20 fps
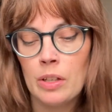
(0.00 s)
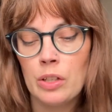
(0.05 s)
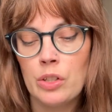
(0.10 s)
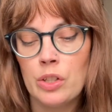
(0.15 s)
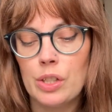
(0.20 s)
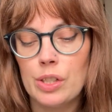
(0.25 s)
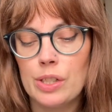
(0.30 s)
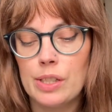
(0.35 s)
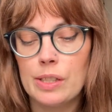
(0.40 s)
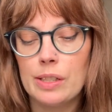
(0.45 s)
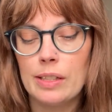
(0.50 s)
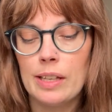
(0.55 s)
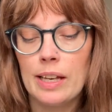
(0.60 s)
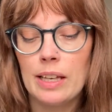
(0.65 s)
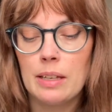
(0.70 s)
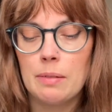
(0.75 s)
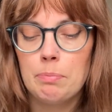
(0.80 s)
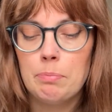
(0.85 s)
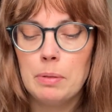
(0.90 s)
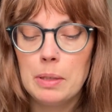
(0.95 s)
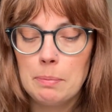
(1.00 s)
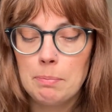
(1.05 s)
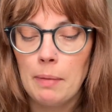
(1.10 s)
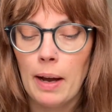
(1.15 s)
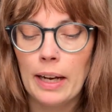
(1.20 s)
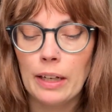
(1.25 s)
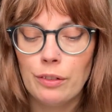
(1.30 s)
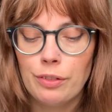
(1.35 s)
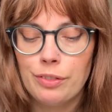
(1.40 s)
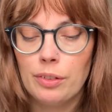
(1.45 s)
Just like be
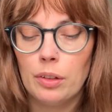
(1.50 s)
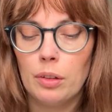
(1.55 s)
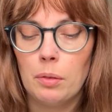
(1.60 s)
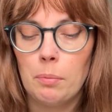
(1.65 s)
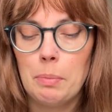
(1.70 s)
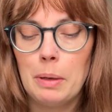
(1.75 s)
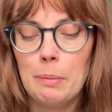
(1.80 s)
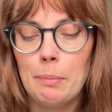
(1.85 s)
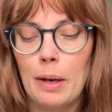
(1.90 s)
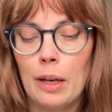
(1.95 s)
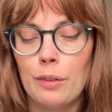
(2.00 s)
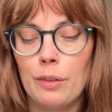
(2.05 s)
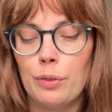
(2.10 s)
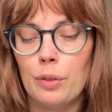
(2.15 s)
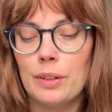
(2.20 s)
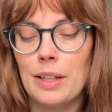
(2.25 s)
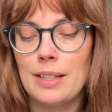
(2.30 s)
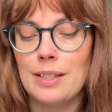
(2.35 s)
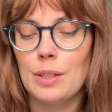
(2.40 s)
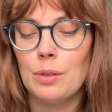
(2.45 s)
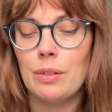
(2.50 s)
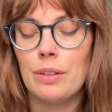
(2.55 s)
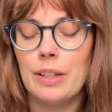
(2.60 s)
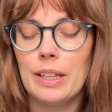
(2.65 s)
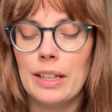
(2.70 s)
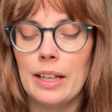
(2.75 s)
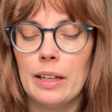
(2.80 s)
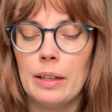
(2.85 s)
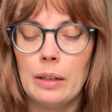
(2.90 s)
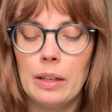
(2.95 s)
mindful. Be mindful. That's the only thing
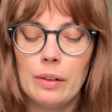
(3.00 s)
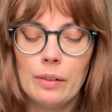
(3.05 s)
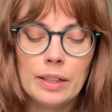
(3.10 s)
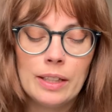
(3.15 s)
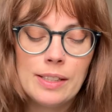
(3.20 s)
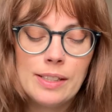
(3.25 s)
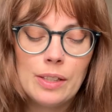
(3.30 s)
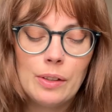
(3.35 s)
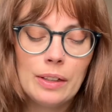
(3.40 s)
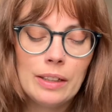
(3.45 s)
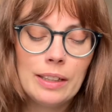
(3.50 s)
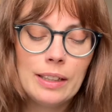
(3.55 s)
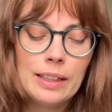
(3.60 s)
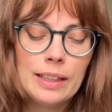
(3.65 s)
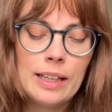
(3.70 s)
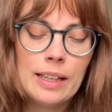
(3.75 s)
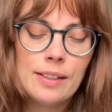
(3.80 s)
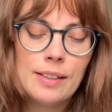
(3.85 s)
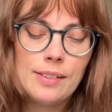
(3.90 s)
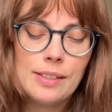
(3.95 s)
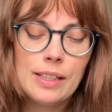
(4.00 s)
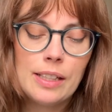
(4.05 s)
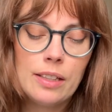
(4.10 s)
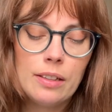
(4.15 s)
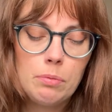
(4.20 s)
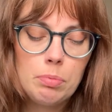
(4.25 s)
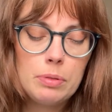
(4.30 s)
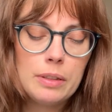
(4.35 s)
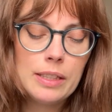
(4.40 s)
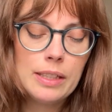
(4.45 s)
I'm hearing. Is there anything else here,
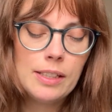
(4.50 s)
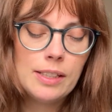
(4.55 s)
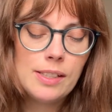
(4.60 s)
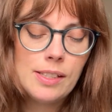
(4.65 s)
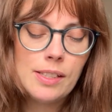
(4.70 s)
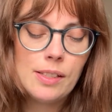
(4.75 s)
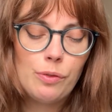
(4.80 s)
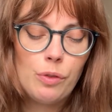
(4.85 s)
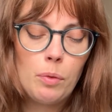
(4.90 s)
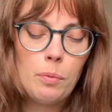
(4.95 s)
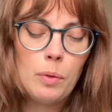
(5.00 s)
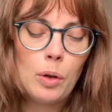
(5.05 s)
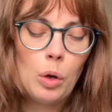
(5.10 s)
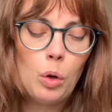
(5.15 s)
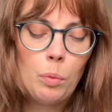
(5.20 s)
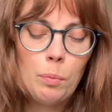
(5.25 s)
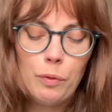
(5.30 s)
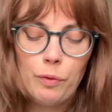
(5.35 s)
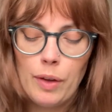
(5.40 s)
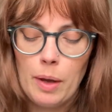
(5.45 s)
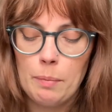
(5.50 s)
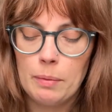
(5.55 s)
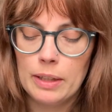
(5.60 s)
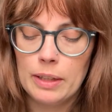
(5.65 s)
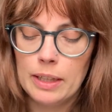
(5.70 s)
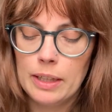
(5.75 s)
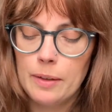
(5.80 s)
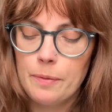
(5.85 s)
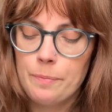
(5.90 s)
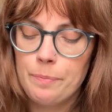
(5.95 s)
please, from the home and
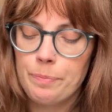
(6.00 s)
family?